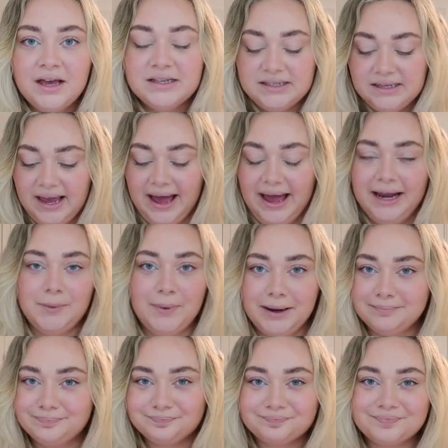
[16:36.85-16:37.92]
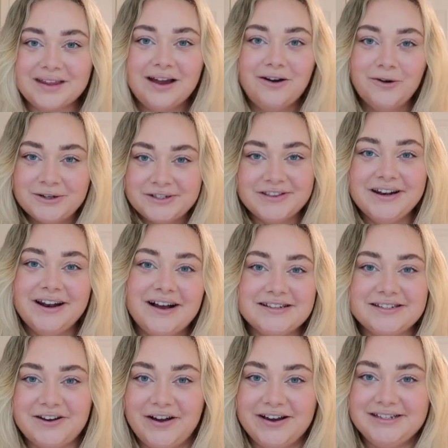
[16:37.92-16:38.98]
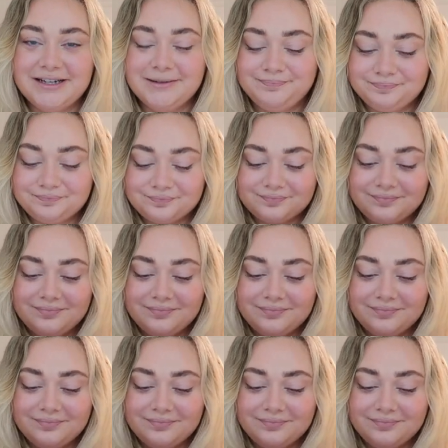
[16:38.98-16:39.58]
So yeah, anyway, on to the last item.